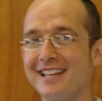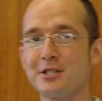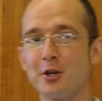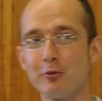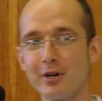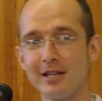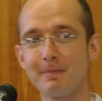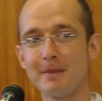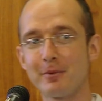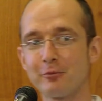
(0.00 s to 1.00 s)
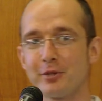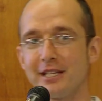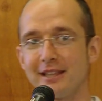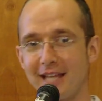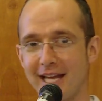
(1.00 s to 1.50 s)
So really, people
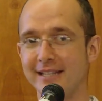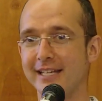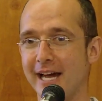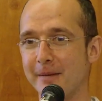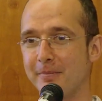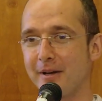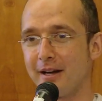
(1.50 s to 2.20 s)
really like the app.